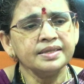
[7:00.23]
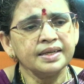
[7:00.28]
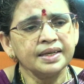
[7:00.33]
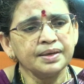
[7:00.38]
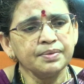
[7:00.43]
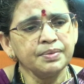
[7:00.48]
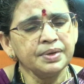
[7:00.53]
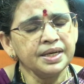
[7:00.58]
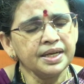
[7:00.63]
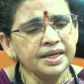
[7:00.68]

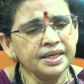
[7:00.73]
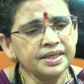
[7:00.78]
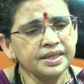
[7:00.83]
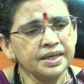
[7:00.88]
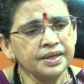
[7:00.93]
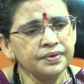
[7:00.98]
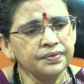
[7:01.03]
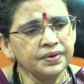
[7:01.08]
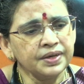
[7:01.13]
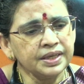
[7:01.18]

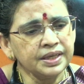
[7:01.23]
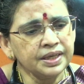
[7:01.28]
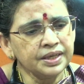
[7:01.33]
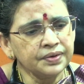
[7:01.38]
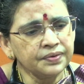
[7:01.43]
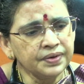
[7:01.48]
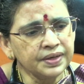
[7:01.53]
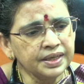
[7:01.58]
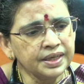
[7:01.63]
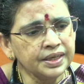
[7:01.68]
Recommendation
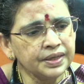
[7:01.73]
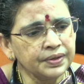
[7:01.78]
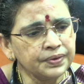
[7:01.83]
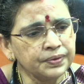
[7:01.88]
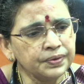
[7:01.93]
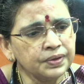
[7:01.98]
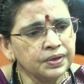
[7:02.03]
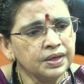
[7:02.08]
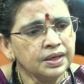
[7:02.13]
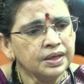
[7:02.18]

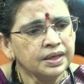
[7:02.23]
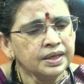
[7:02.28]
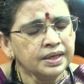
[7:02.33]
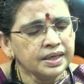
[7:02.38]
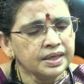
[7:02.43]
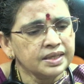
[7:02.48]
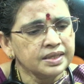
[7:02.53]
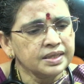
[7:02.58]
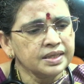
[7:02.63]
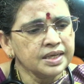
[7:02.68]
2022
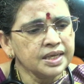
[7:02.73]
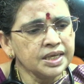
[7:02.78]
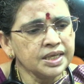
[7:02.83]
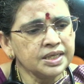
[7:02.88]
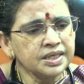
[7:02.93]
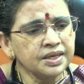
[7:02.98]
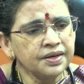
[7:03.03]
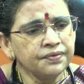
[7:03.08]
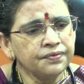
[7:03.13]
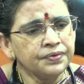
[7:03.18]
is
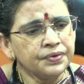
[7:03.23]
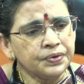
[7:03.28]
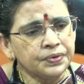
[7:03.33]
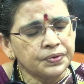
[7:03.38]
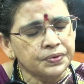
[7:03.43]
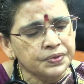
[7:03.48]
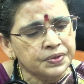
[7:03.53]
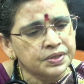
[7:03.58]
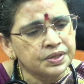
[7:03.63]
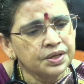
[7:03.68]
ease of
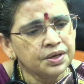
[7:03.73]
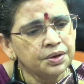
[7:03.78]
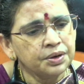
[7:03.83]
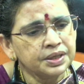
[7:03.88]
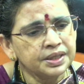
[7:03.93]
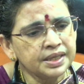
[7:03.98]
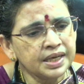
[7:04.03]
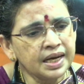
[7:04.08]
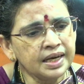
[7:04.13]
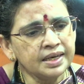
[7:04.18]
use,
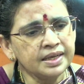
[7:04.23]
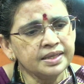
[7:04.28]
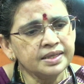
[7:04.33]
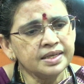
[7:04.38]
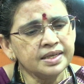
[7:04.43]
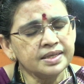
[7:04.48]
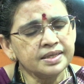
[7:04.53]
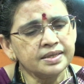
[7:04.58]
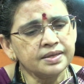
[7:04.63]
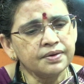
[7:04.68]

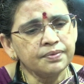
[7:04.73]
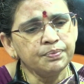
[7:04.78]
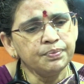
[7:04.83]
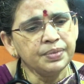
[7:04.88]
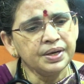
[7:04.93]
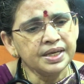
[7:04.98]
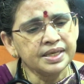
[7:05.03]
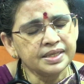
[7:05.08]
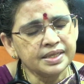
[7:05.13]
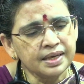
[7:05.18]
challenges of
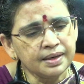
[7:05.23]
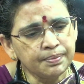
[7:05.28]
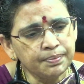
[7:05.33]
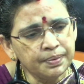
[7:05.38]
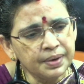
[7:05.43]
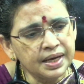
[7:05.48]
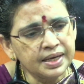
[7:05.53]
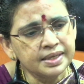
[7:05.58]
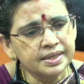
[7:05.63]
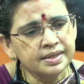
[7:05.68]
basal
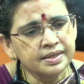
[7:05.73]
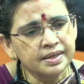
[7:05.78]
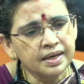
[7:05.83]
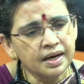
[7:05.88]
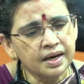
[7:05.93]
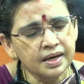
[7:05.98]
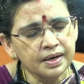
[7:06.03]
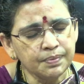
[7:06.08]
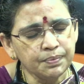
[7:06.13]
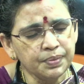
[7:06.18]
plus
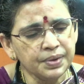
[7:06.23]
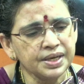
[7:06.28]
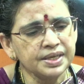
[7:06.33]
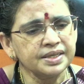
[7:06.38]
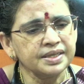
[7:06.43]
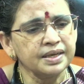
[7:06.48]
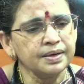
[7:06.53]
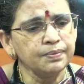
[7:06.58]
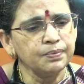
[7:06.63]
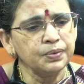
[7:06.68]
or
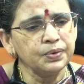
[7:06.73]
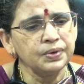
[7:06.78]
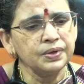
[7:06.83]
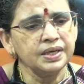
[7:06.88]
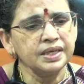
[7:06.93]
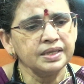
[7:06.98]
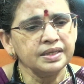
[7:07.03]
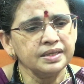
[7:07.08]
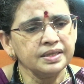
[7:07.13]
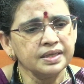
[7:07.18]
basal
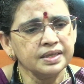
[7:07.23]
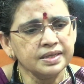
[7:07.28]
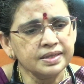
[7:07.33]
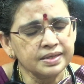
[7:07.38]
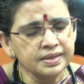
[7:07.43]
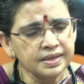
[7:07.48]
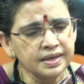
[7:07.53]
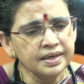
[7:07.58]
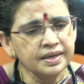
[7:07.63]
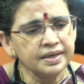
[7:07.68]
bolus
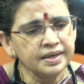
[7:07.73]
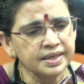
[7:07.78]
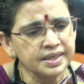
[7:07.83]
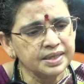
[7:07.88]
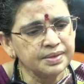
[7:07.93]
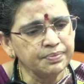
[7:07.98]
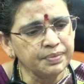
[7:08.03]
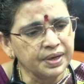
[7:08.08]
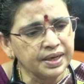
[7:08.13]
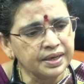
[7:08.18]
insulin
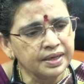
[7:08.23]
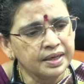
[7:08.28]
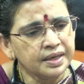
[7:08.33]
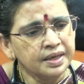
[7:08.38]
regimen.